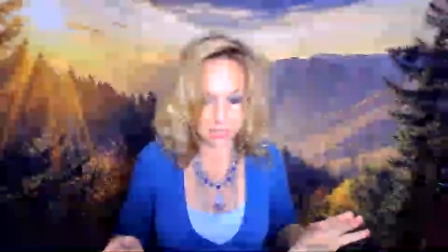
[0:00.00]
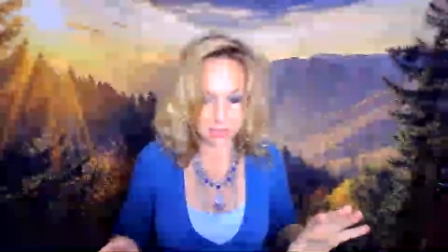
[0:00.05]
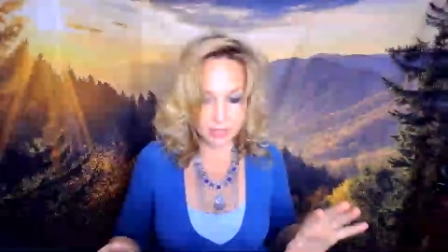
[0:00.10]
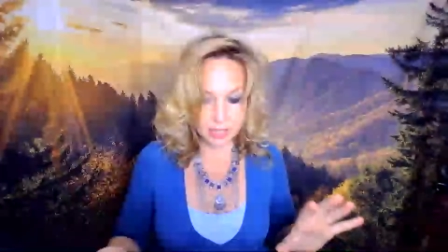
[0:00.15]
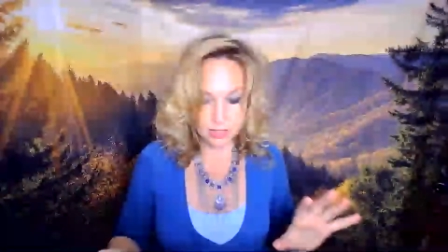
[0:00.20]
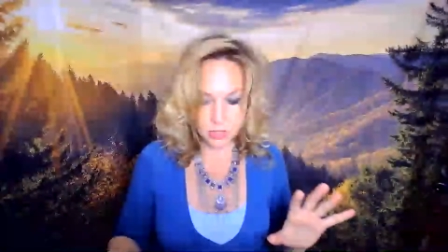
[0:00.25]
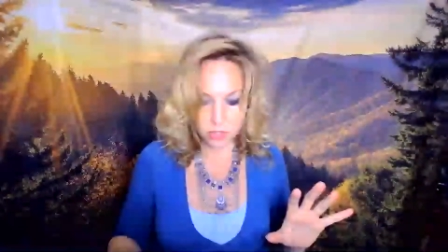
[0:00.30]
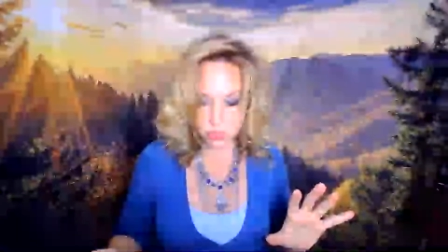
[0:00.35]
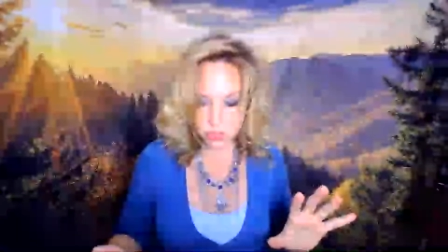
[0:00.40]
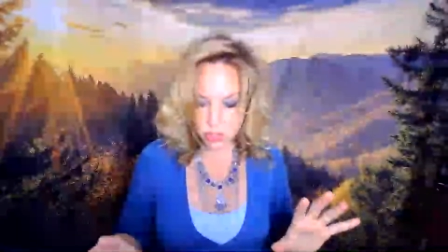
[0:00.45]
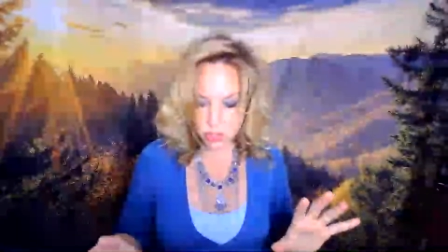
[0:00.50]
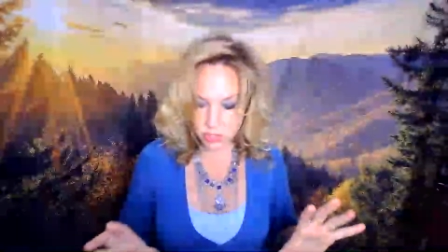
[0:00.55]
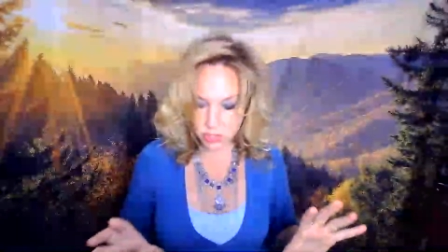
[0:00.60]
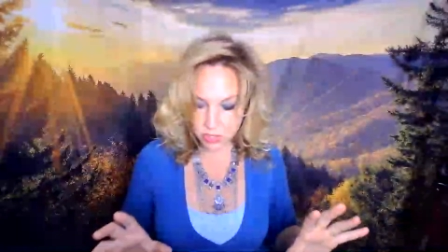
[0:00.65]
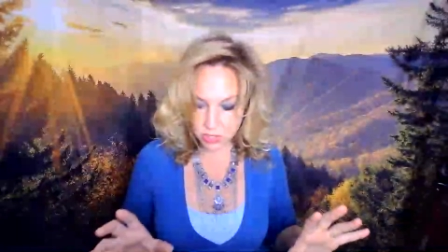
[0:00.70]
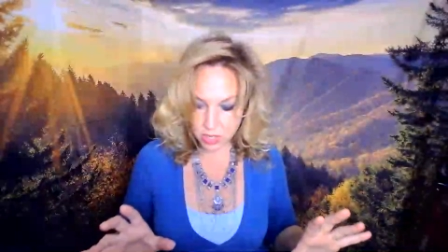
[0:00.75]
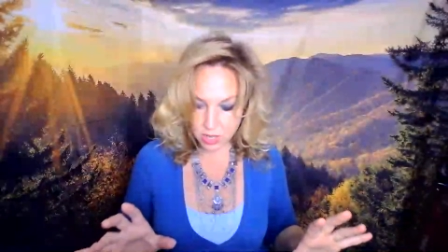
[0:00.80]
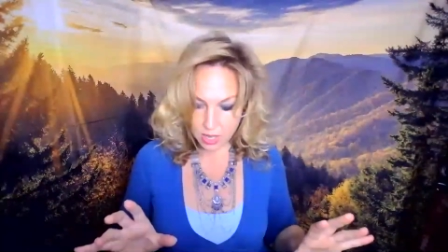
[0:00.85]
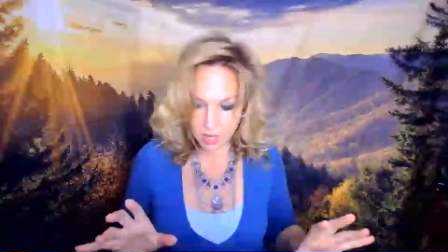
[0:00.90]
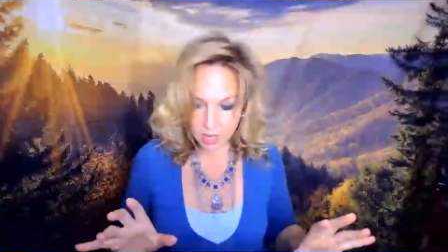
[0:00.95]
Let's
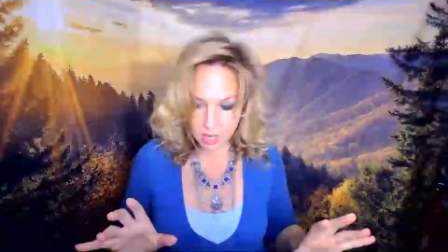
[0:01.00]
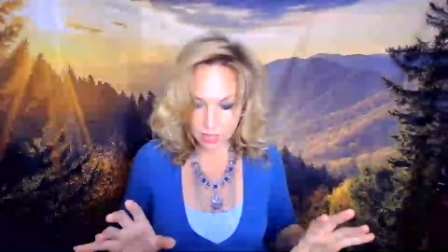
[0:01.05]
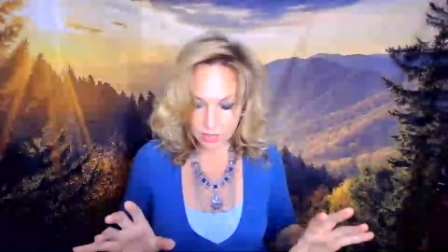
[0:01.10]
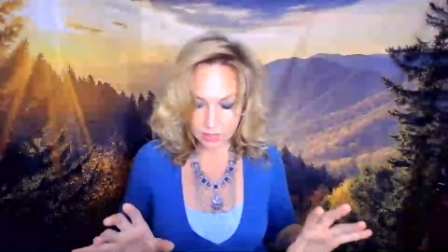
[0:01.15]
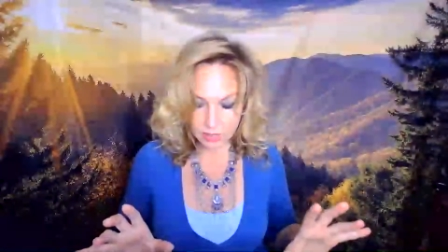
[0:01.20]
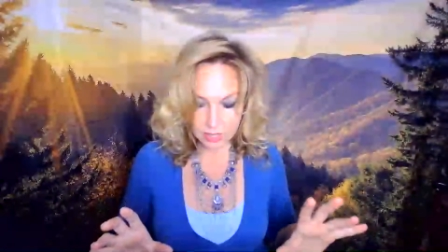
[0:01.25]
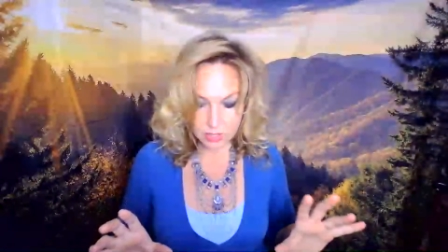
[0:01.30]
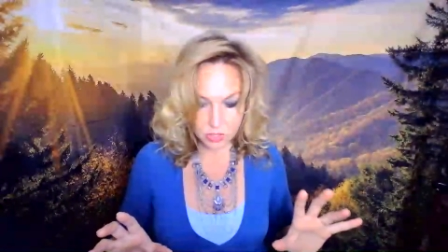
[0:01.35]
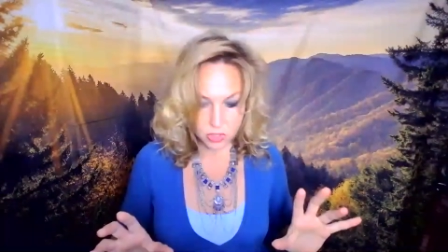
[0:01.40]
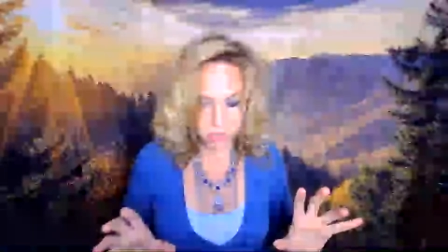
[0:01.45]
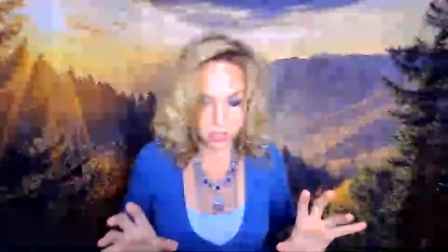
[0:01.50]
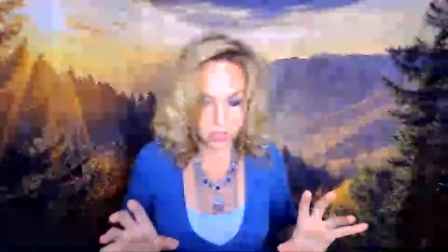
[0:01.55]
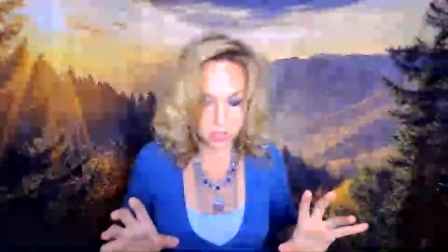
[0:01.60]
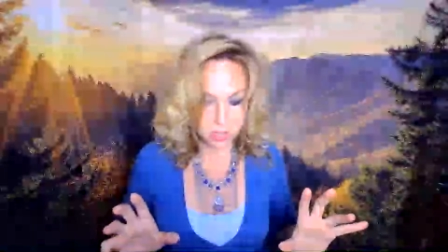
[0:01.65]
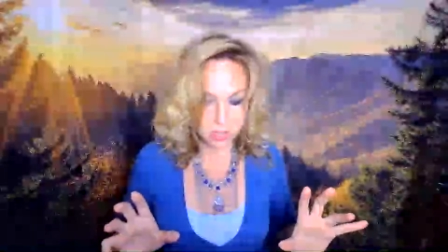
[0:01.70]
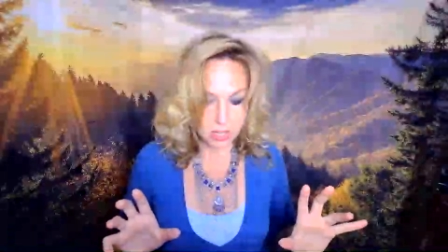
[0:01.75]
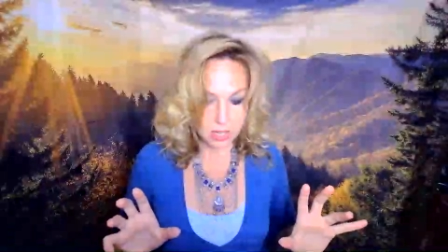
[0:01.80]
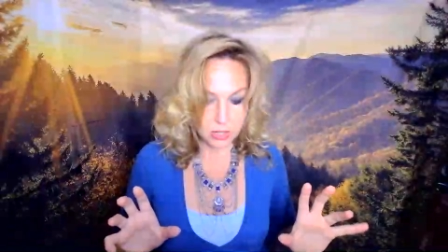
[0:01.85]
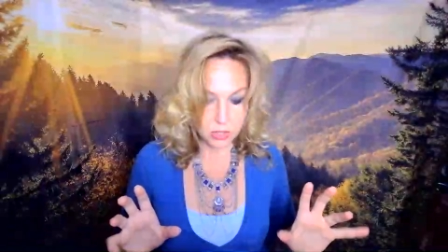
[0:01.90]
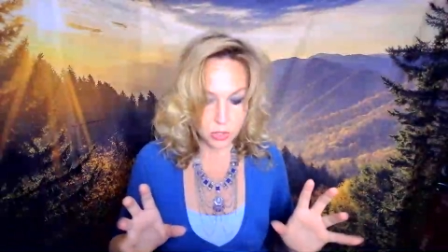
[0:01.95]
just let's just
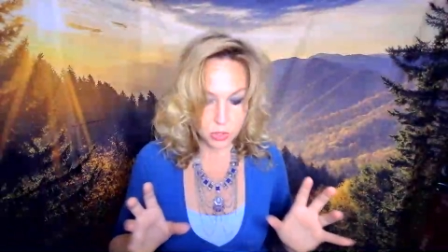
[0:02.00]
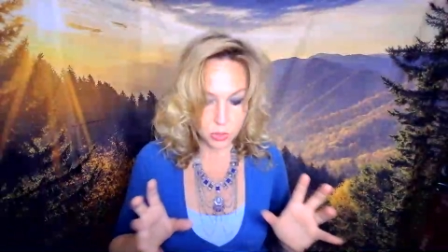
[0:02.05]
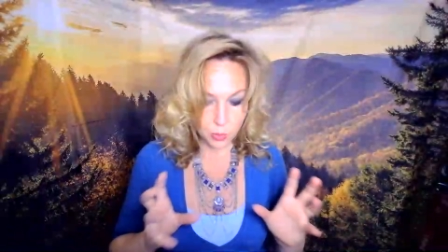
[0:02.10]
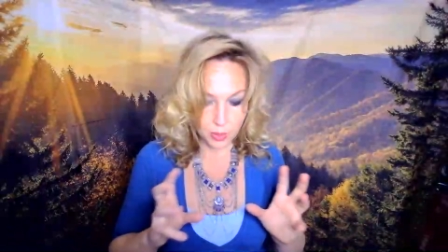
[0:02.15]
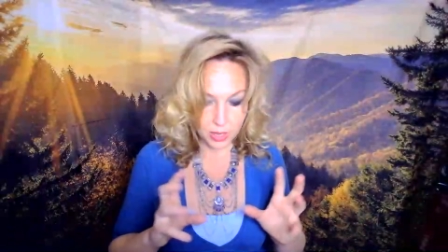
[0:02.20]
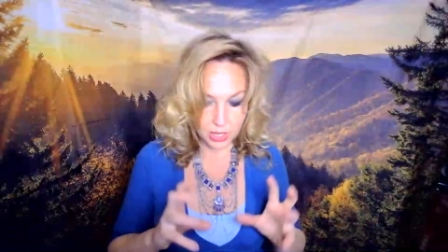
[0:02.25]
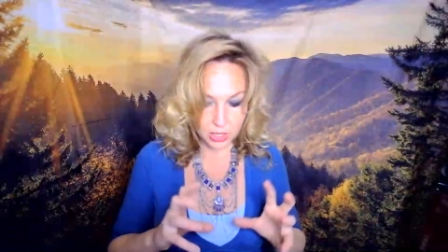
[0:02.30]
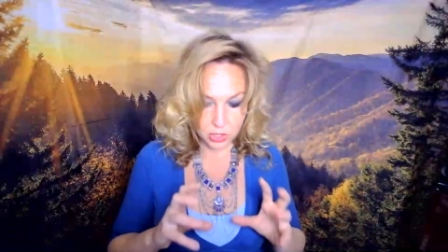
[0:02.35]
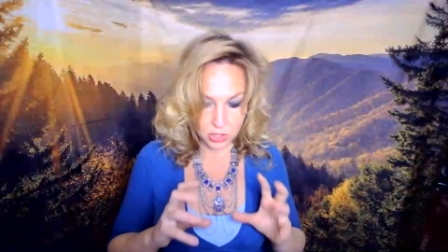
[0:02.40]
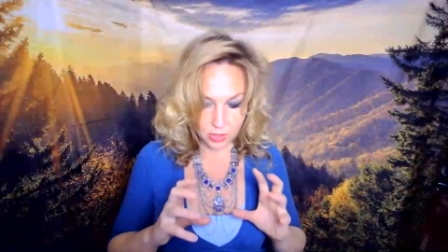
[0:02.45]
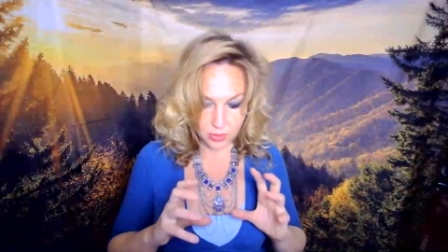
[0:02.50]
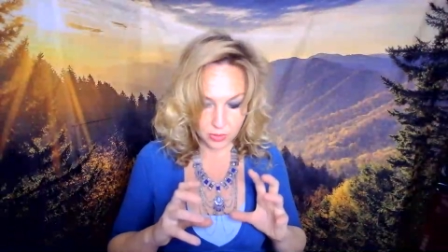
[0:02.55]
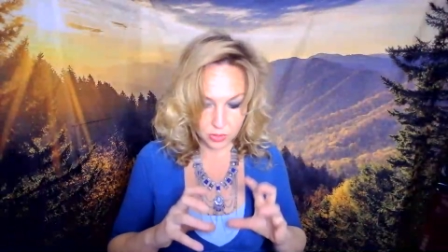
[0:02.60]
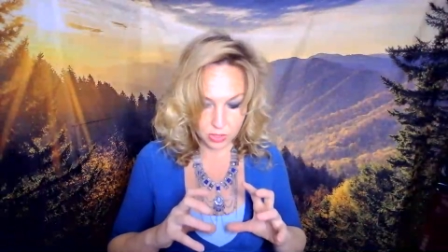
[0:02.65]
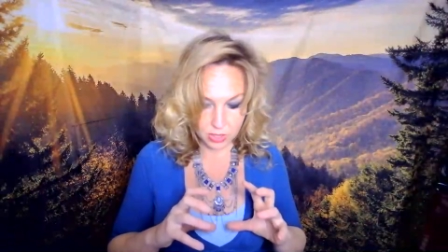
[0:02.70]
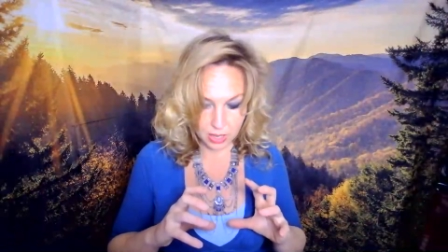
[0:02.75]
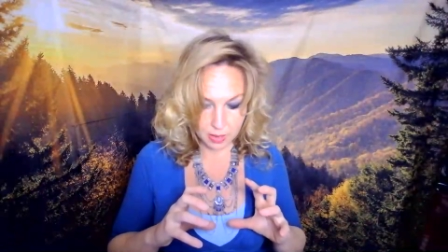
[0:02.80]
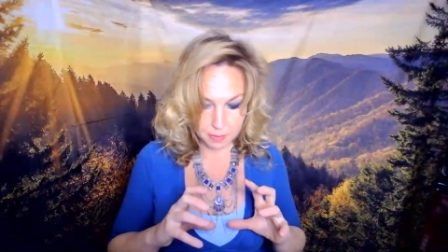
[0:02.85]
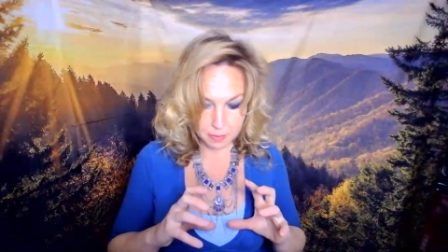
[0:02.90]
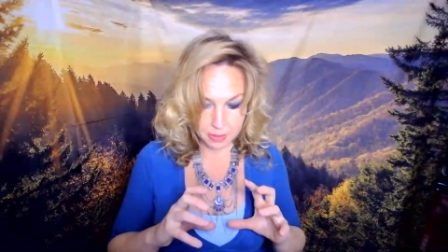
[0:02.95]
enjoy each other's
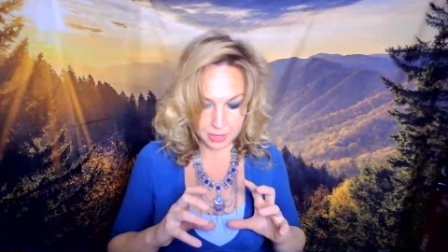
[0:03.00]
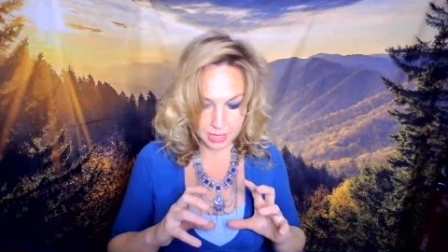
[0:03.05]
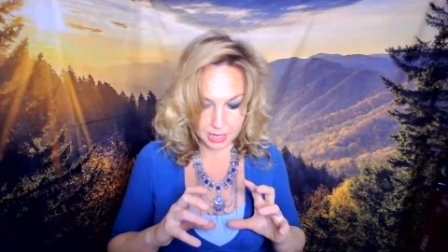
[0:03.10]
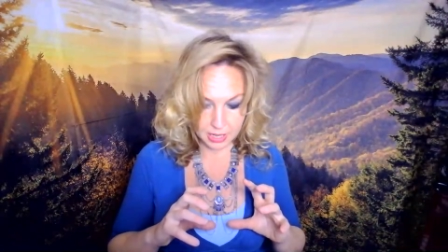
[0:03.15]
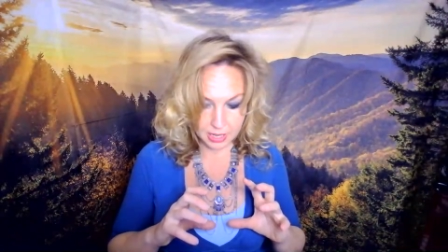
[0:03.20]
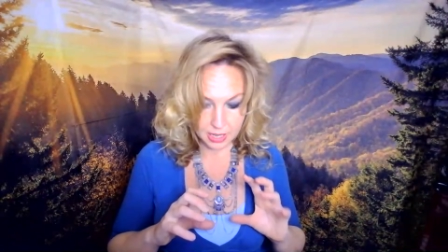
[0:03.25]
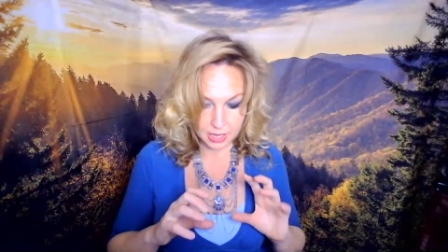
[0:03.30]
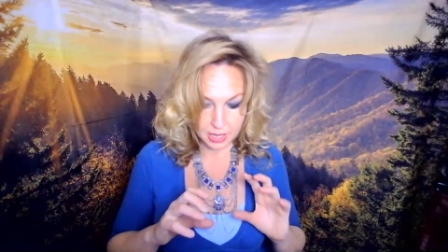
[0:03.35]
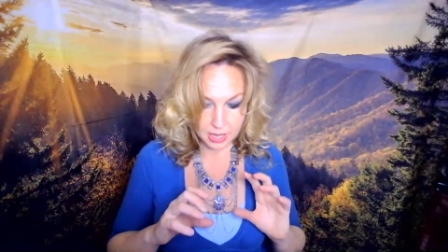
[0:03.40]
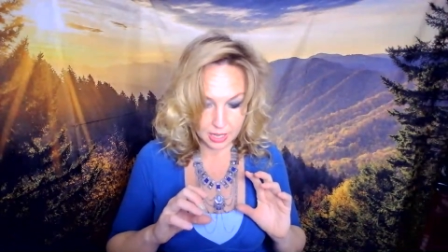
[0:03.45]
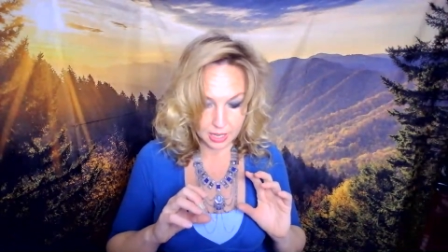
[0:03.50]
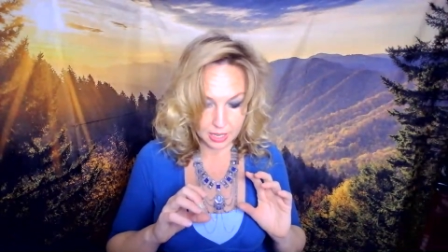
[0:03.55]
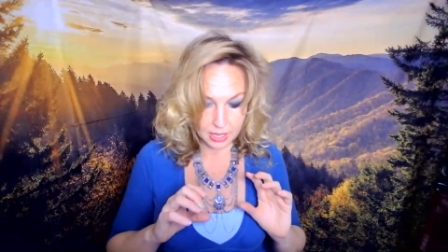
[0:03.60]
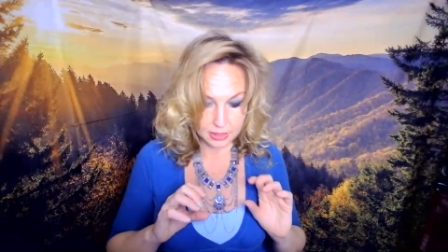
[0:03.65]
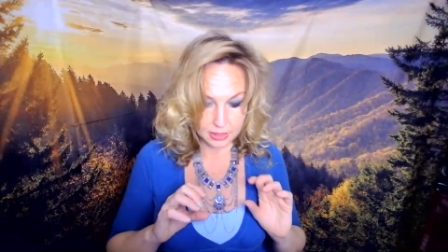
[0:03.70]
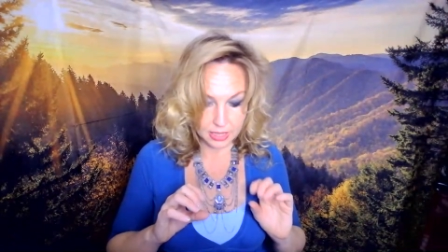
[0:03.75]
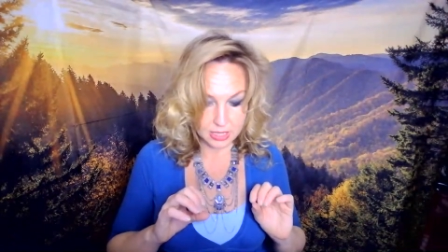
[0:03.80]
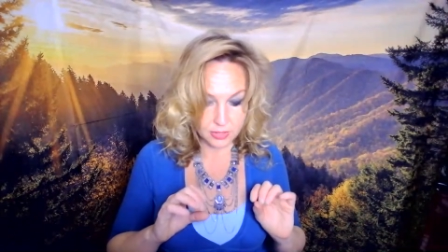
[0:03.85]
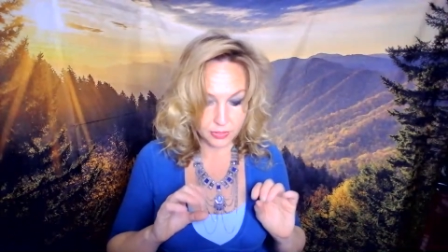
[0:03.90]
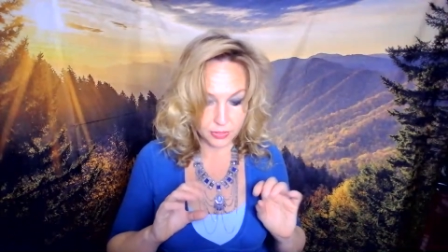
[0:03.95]
company.
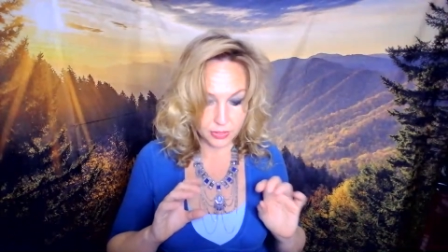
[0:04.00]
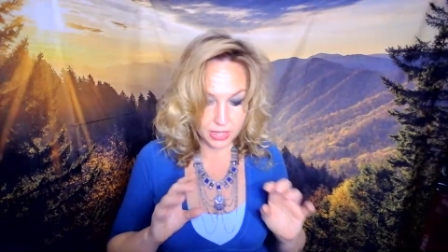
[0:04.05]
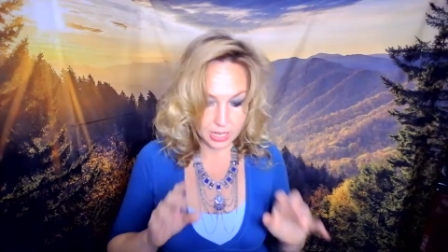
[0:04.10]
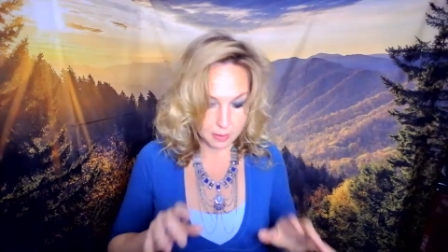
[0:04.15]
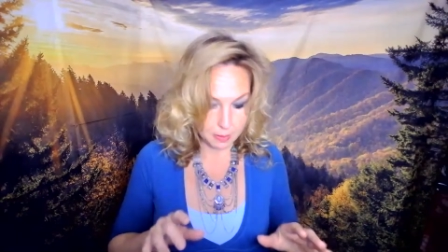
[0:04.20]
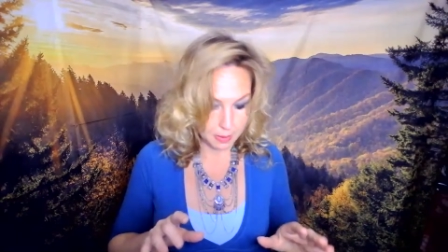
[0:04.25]
Let's forget